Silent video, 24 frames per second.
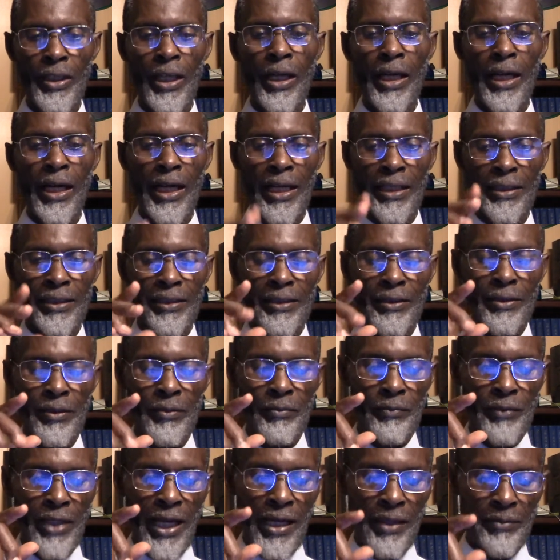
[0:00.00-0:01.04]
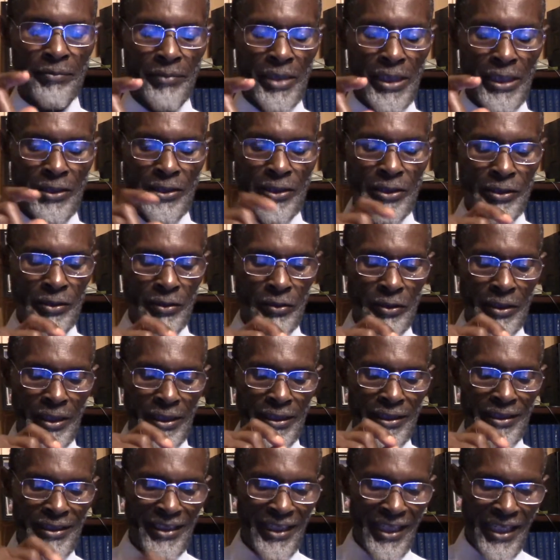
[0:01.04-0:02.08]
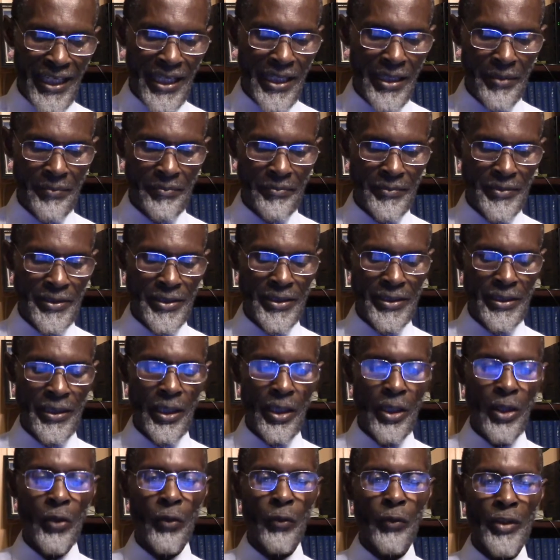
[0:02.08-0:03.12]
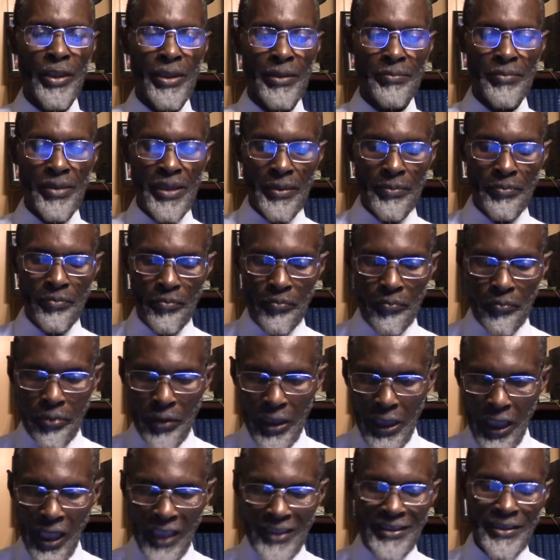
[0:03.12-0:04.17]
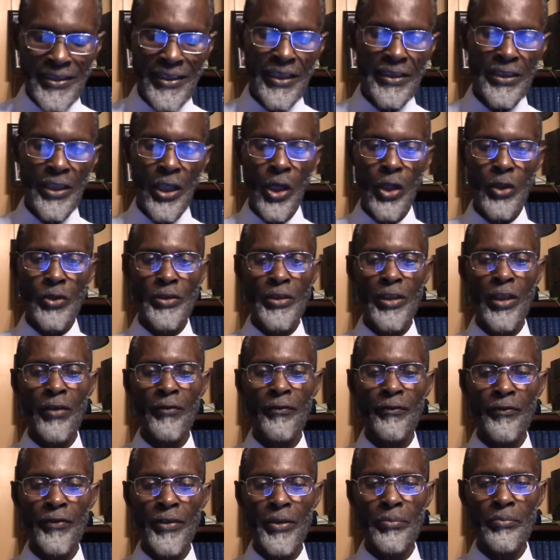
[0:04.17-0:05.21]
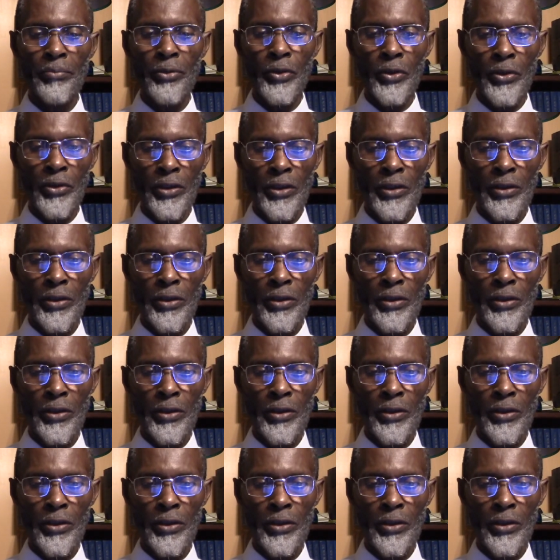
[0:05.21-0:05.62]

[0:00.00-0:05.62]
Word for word: And that means the names will be blotted out of the book.